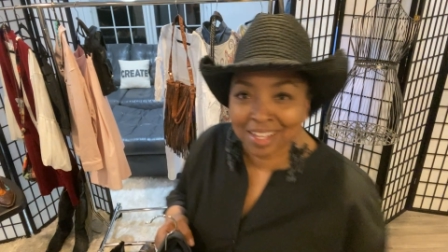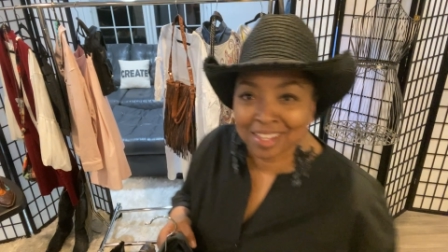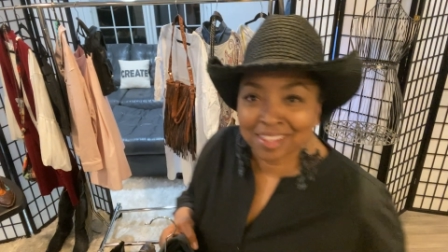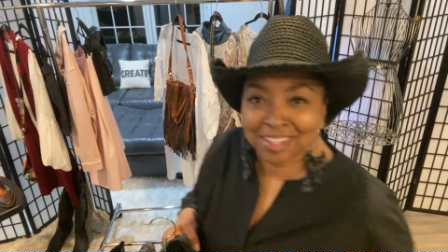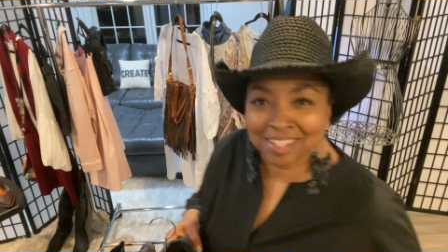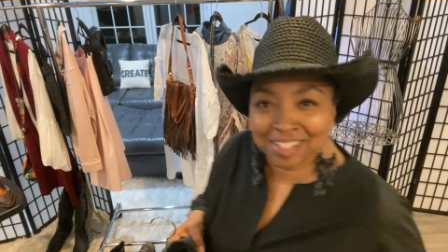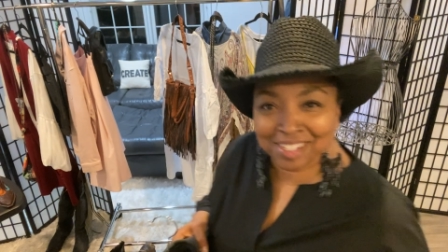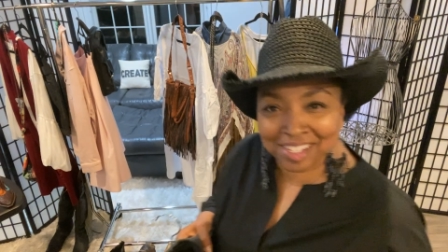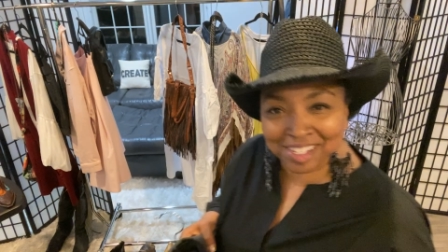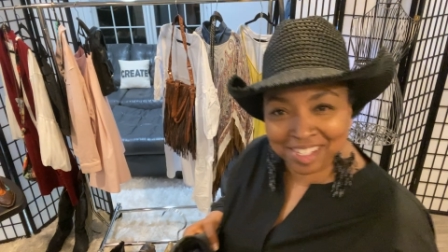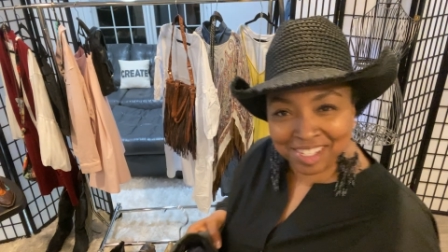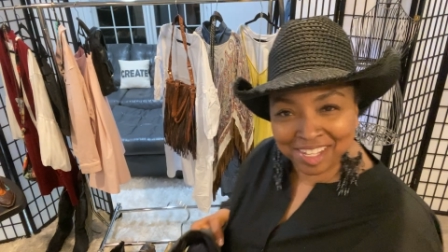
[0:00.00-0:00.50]

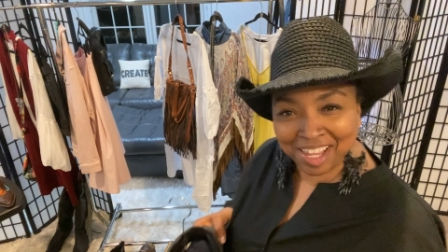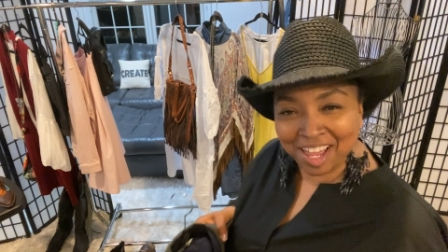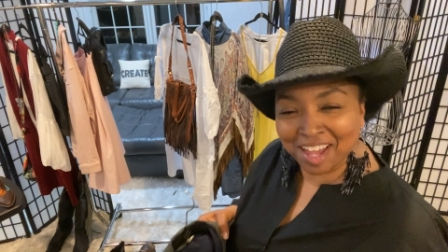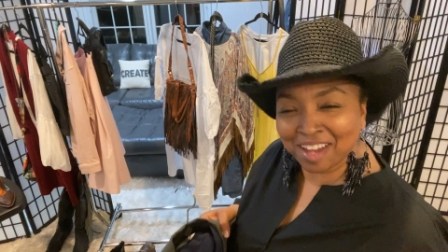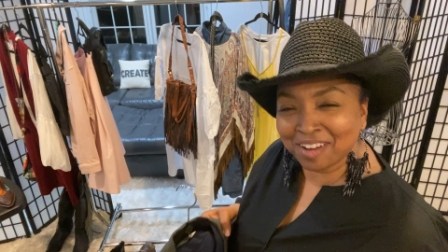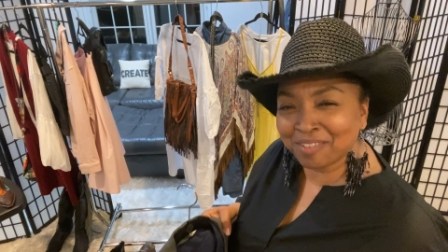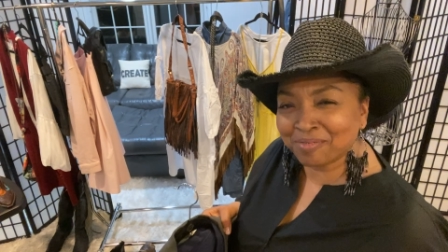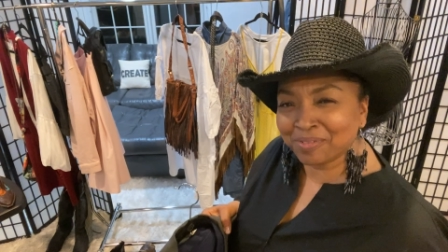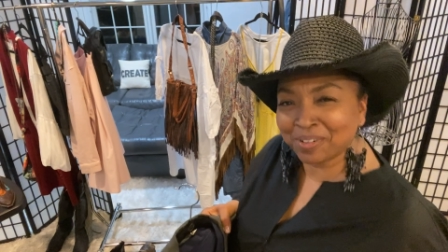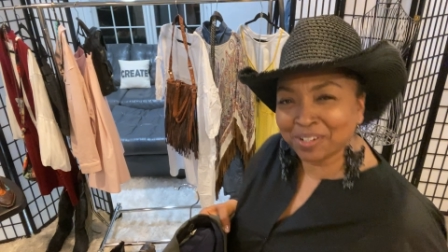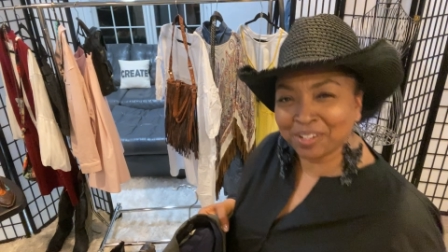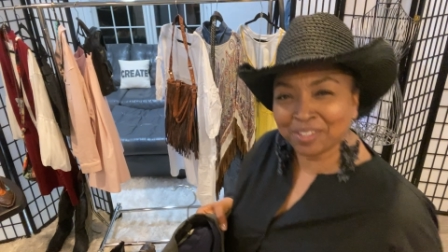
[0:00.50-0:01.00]
this is kind
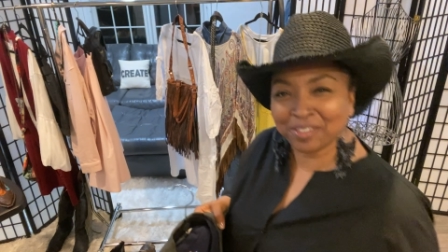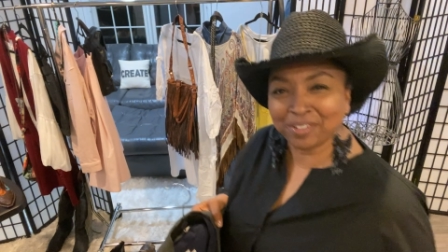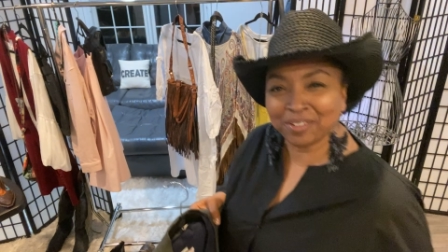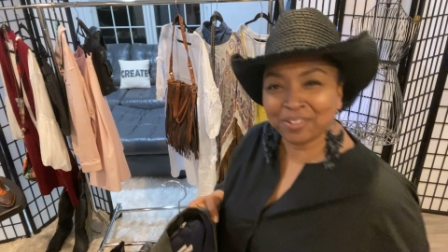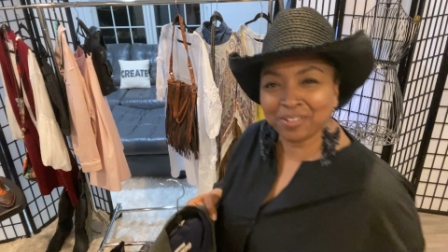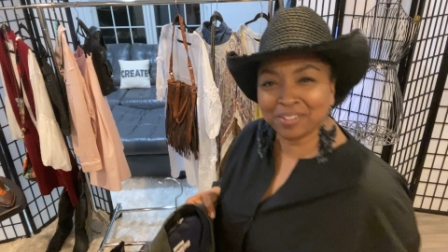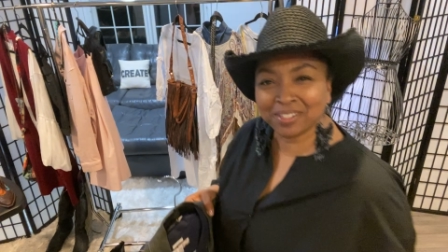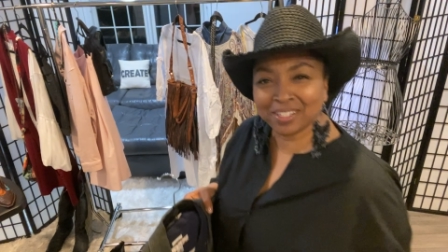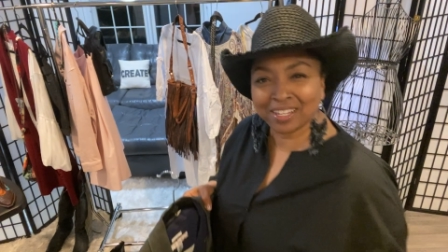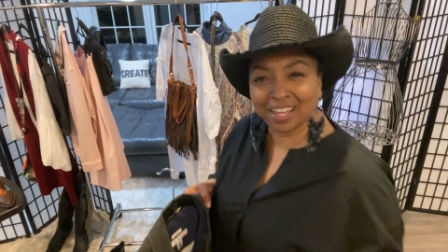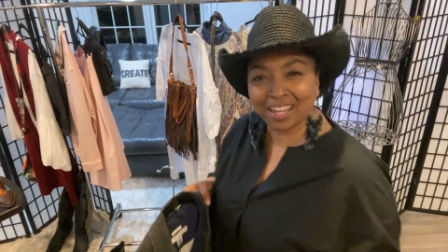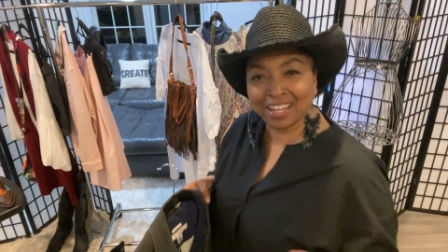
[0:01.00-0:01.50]
of one of
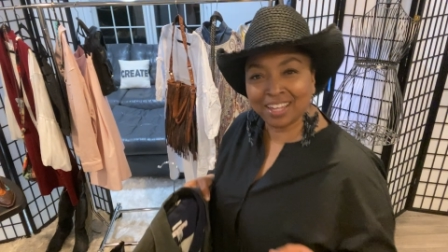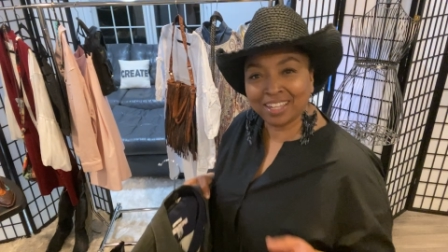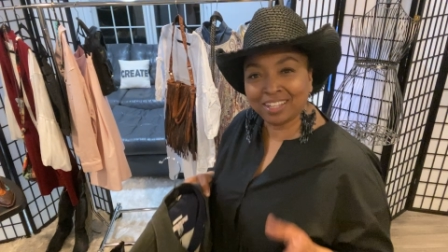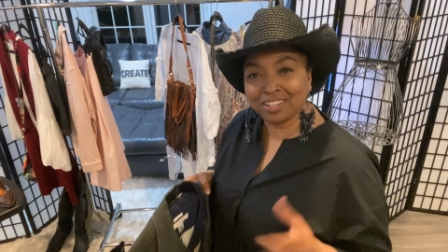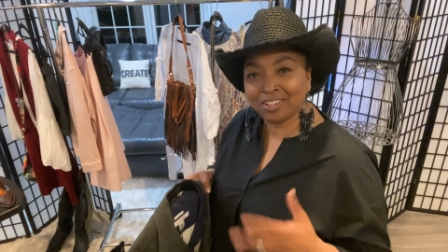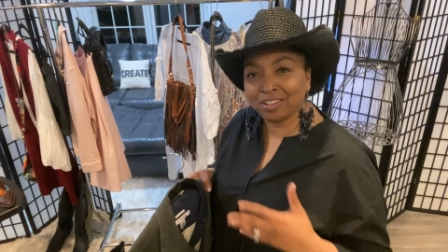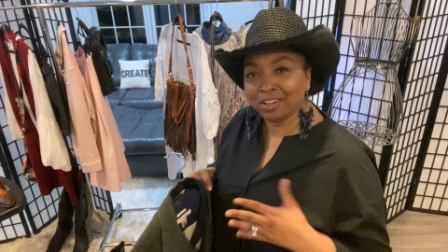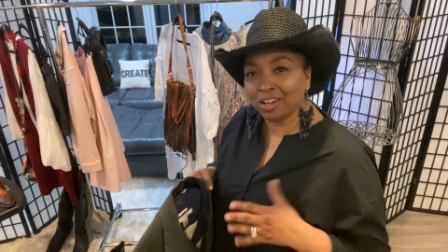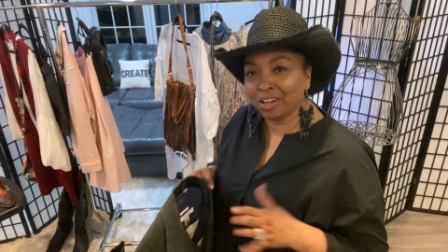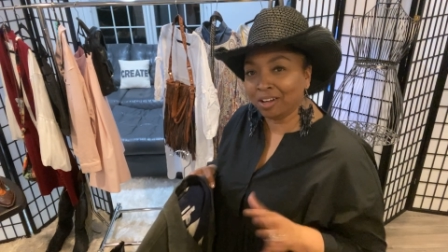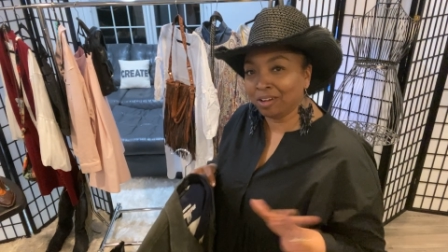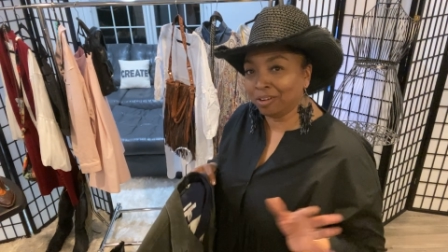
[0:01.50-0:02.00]
those like,
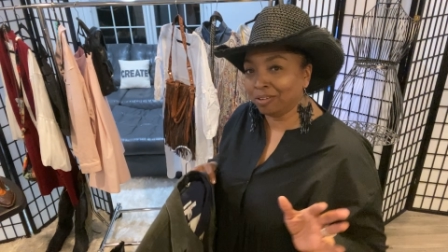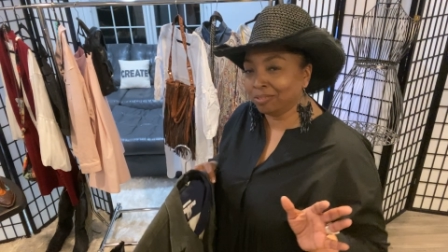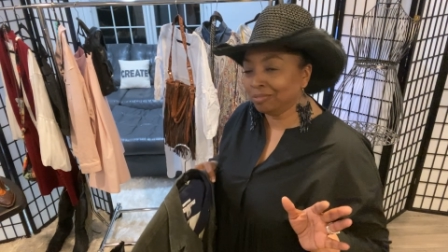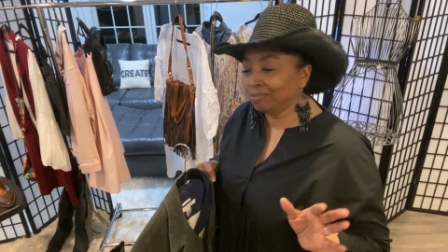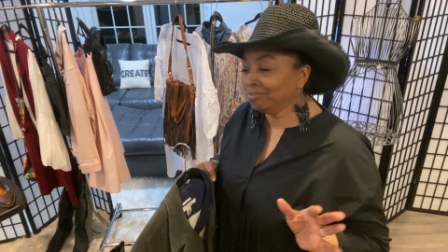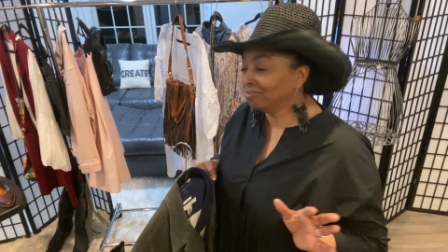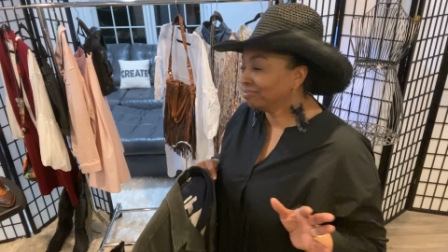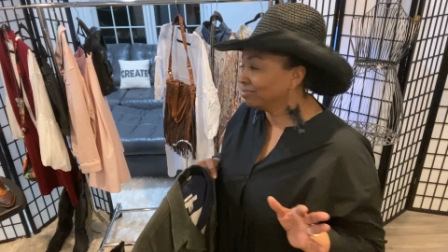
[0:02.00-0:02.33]
you know,